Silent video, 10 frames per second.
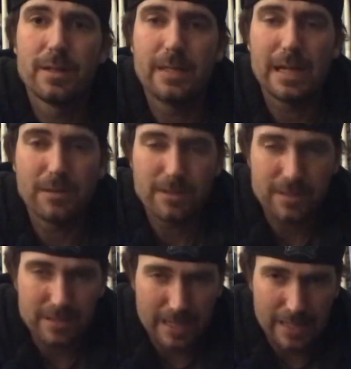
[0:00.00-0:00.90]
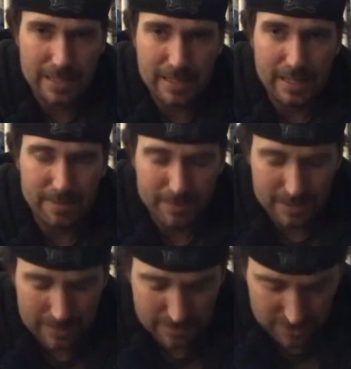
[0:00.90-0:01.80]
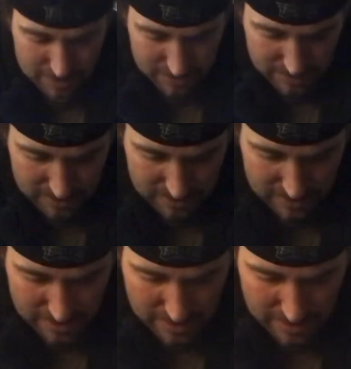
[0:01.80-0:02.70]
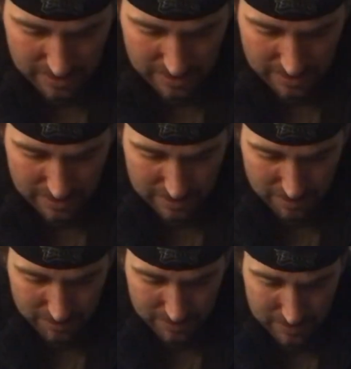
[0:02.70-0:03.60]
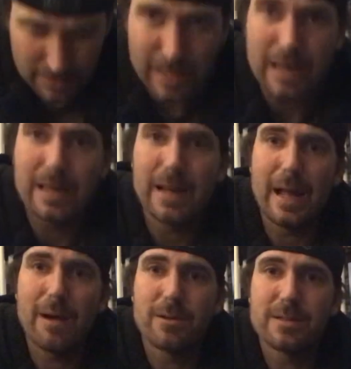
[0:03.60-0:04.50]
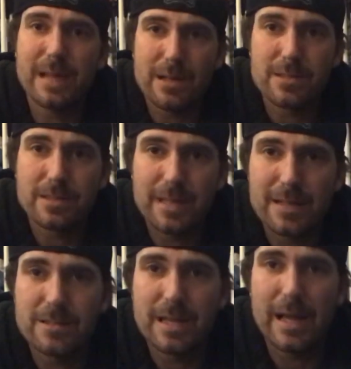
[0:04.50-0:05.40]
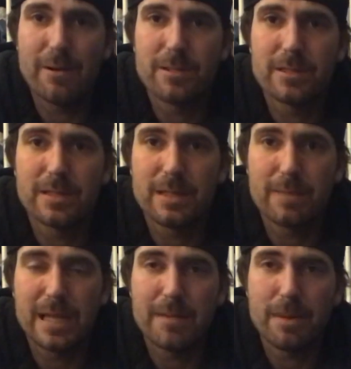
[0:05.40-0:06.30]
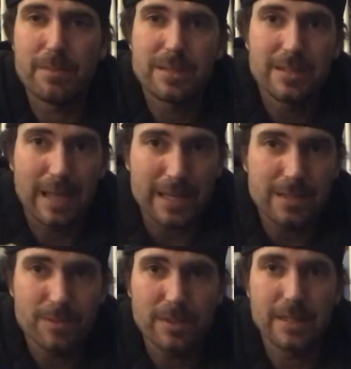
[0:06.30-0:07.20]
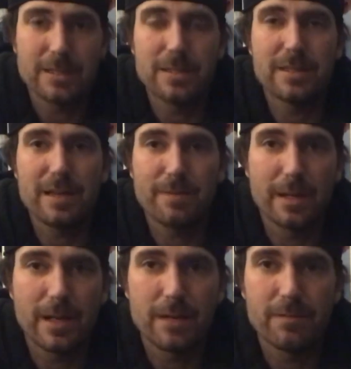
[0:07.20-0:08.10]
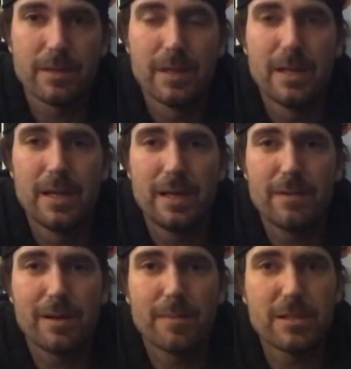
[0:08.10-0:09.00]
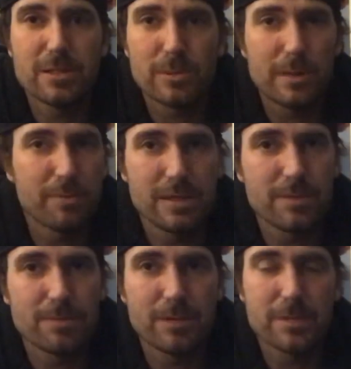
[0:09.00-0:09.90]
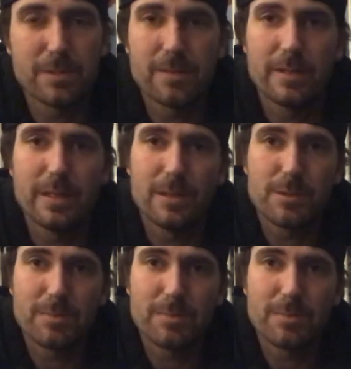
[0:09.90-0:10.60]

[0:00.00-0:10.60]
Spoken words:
Yeah, I know it doesn't sound like a lot, but it just, you know, I put a lot of hours, thousands and thousands of hours, and I became obsessed with this. It saved my life. If you don't know my story, please watch my other videos.